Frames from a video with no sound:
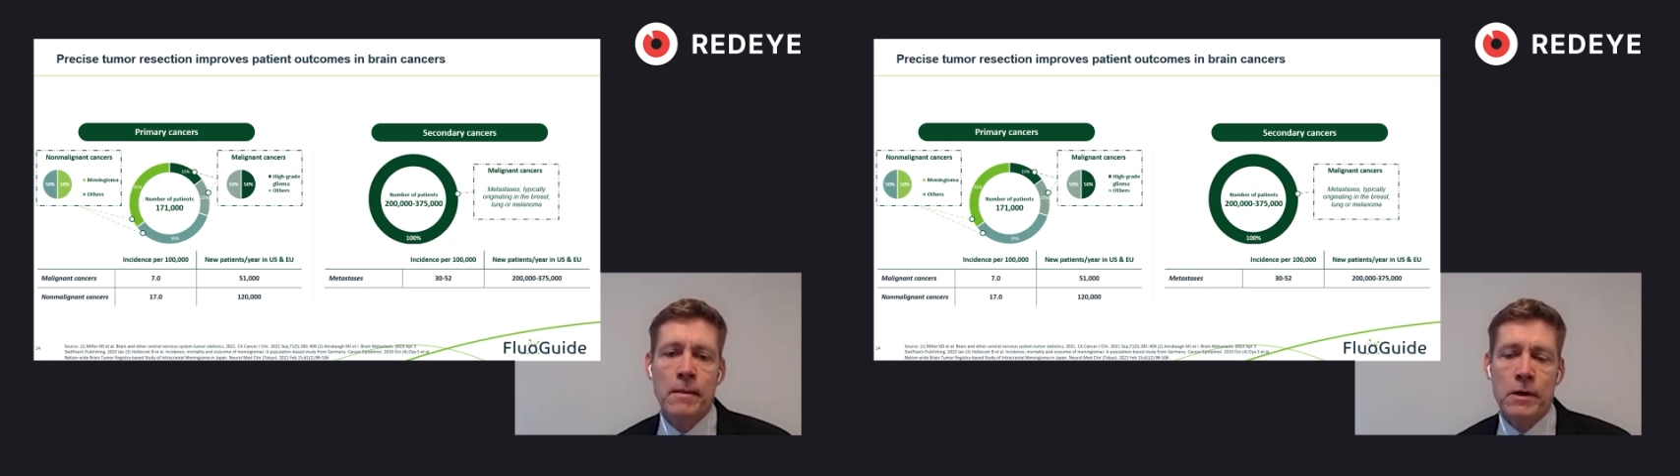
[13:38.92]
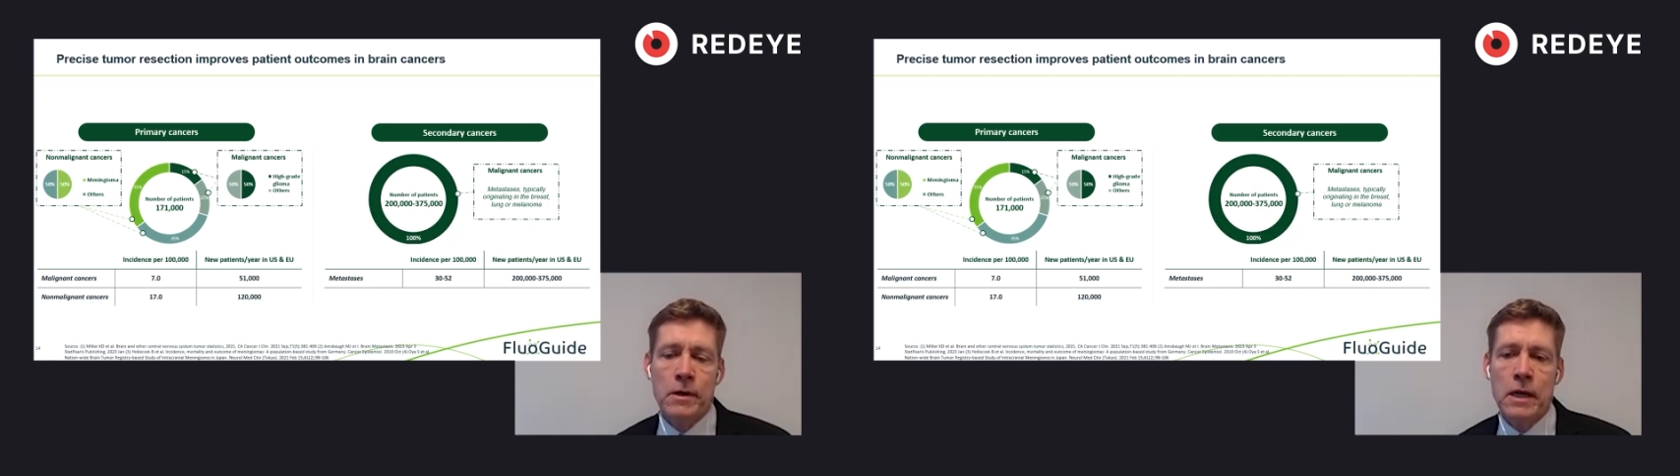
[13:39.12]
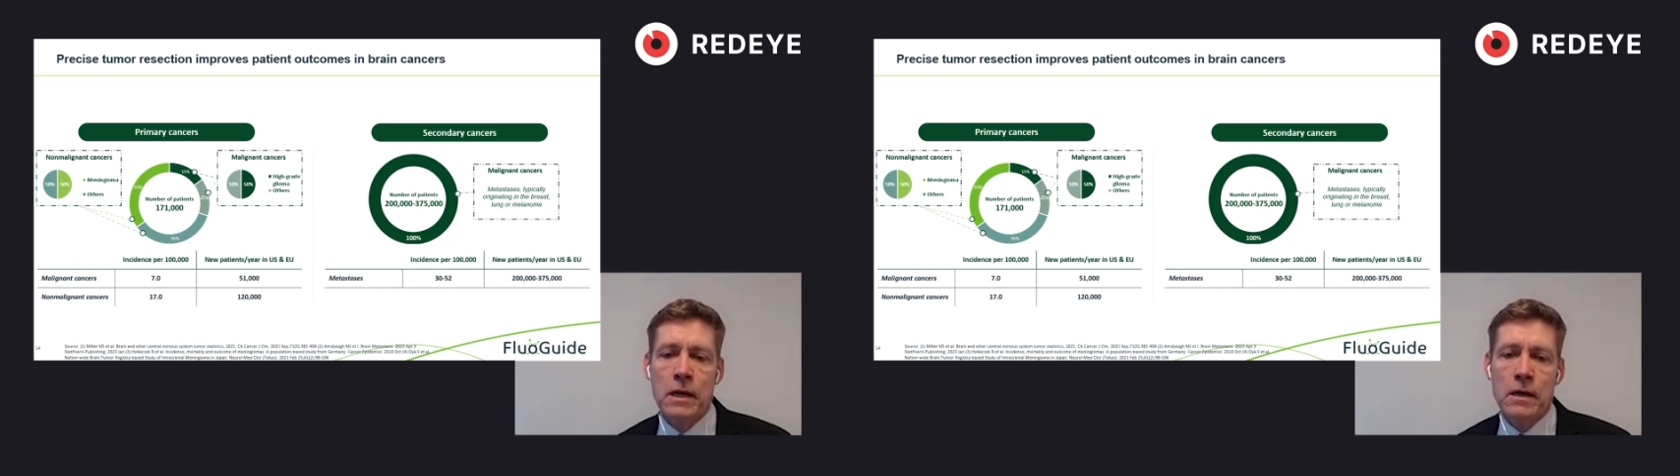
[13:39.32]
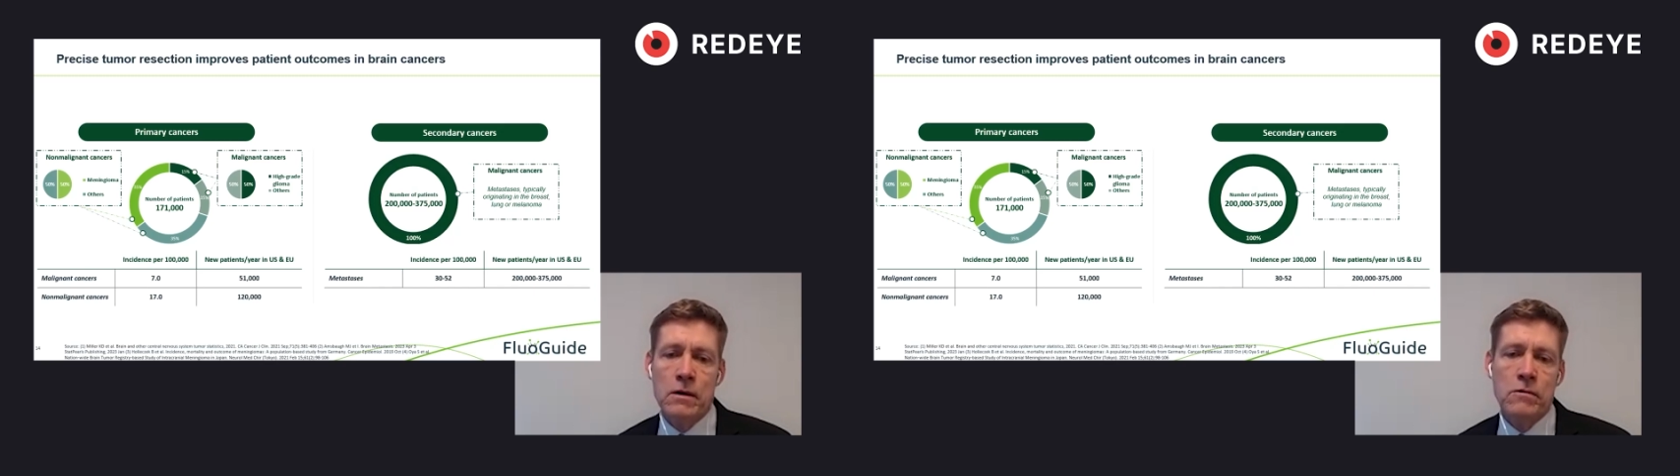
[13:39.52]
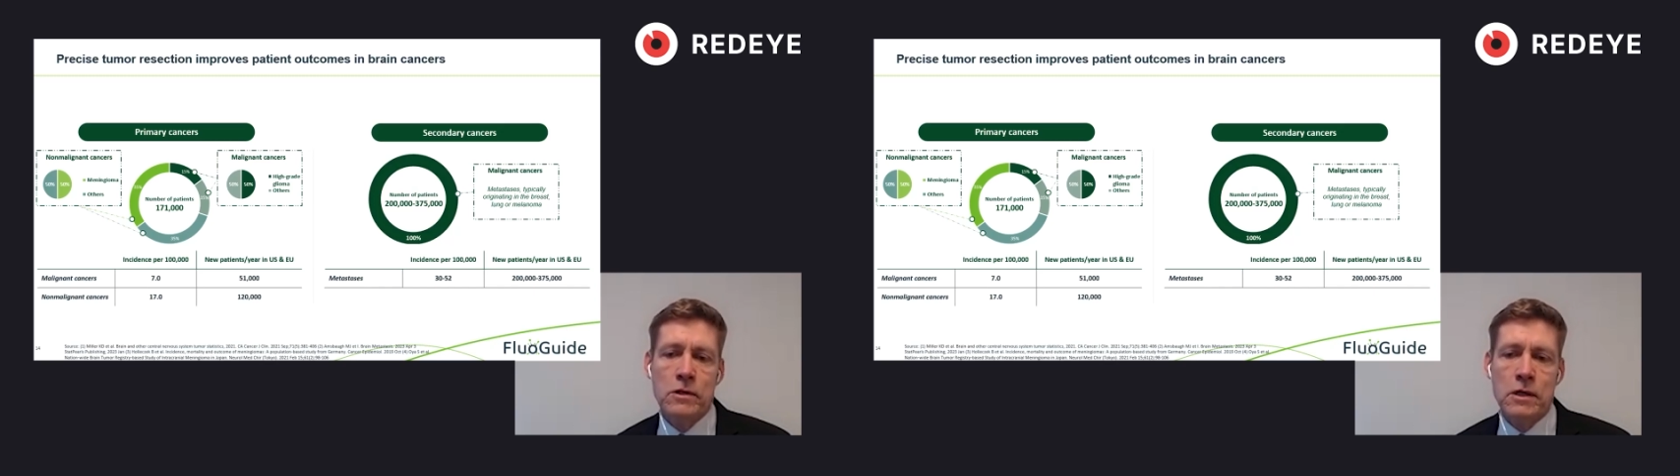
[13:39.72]
but they are
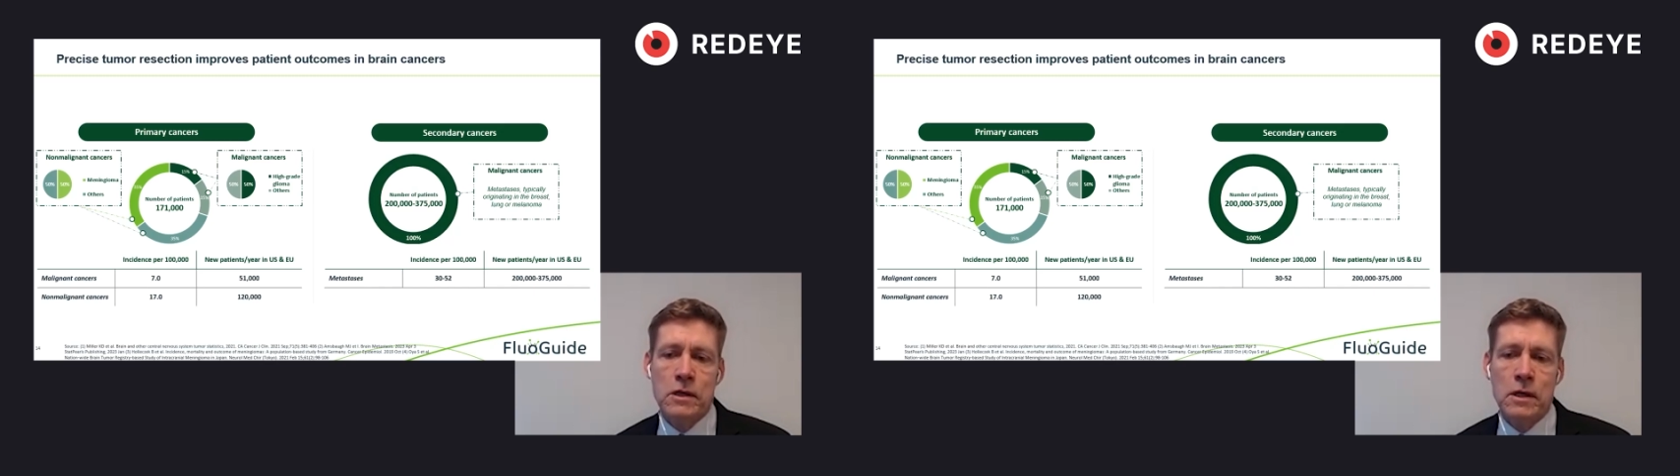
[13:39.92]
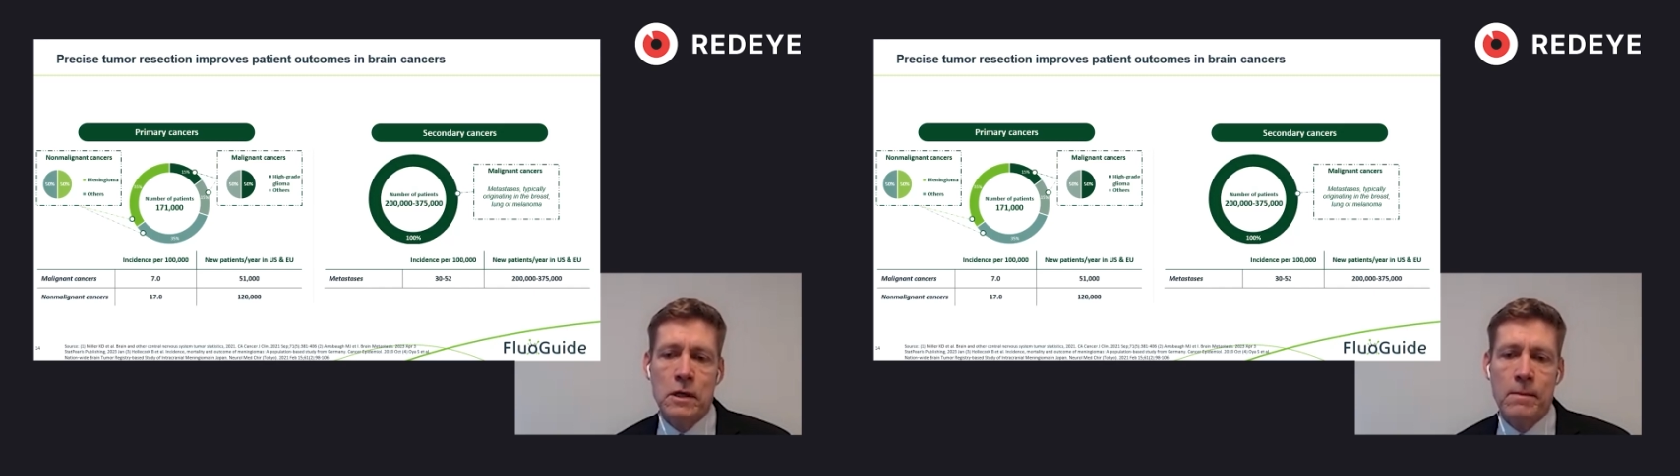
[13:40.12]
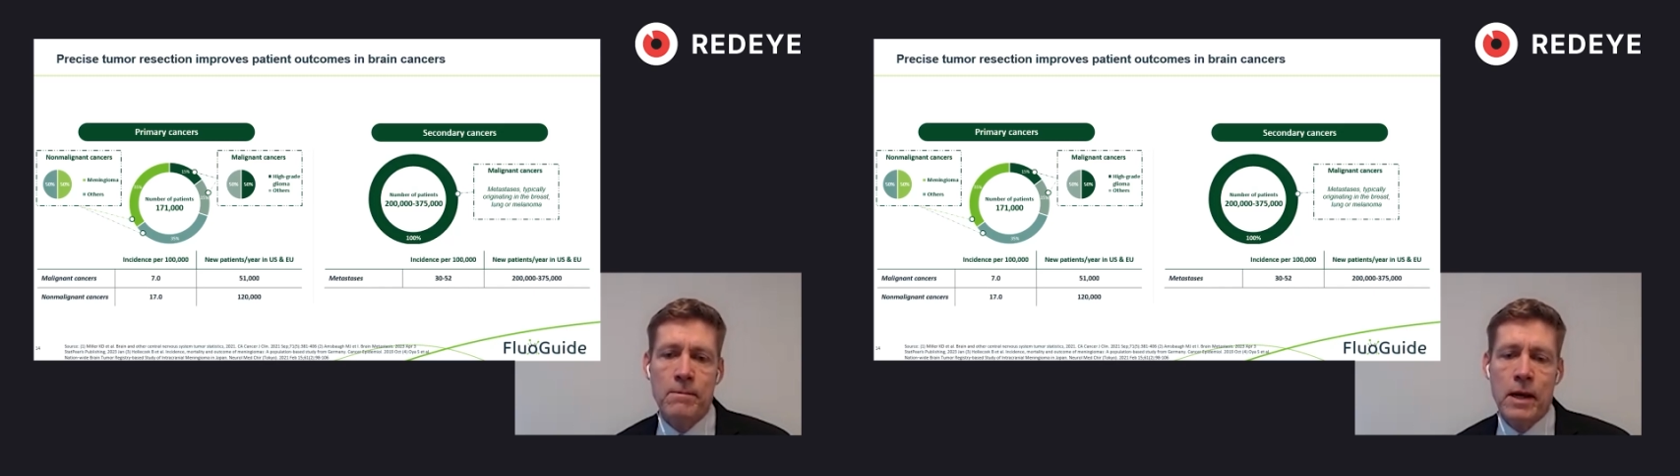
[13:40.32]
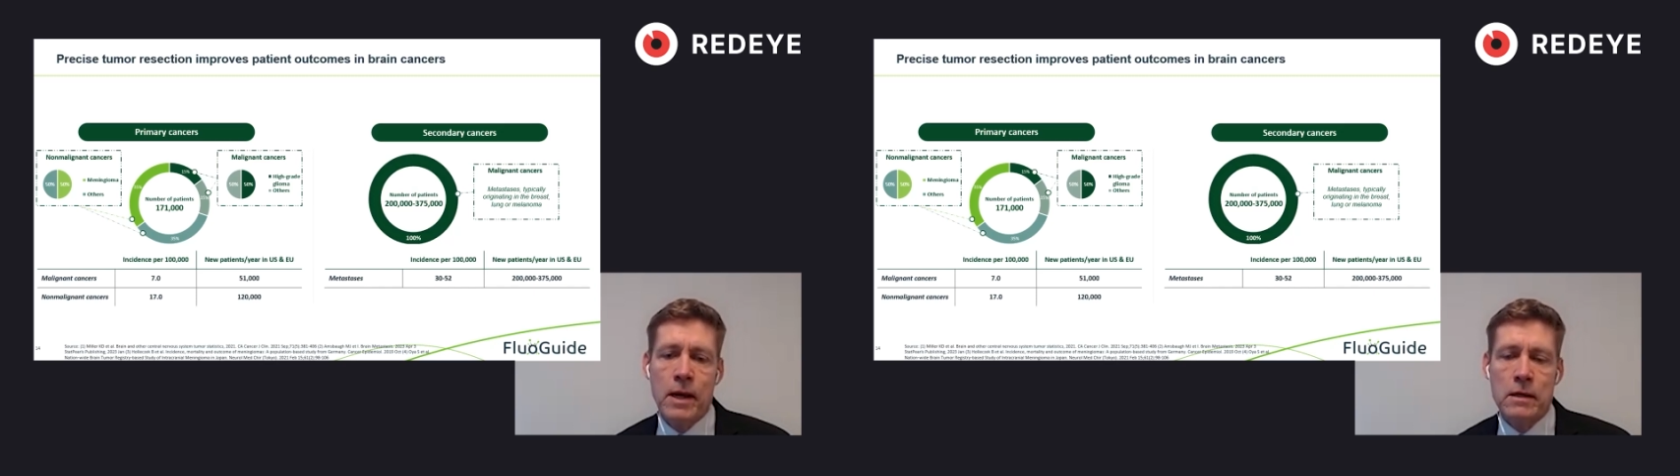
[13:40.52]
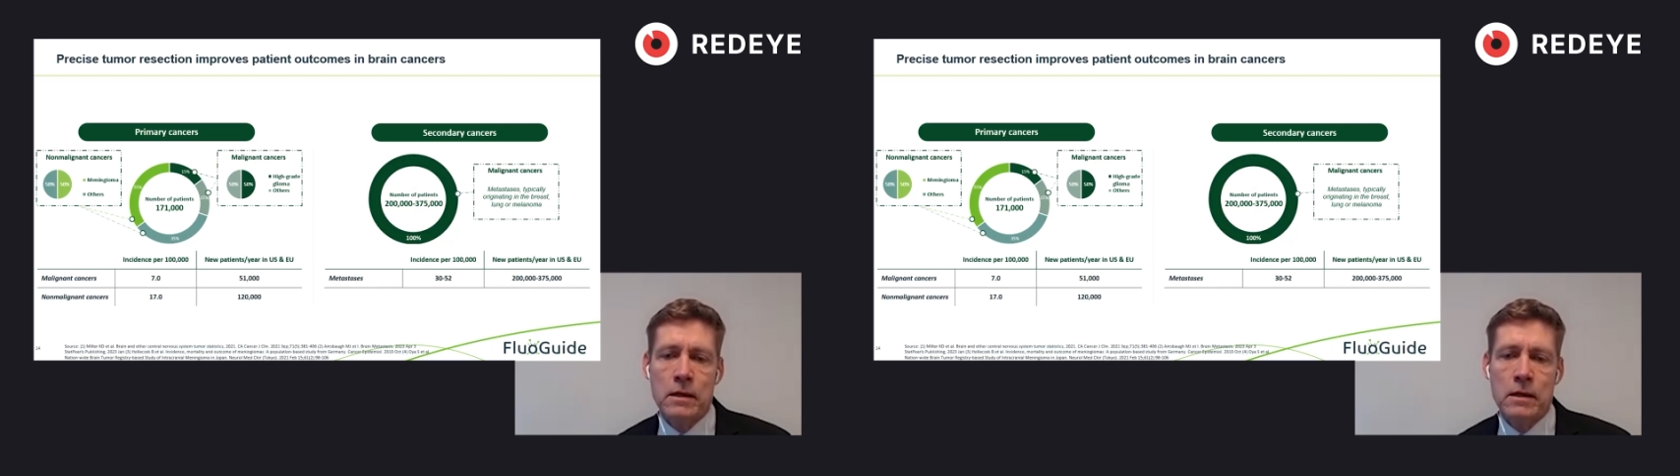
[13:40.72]
huge in impact.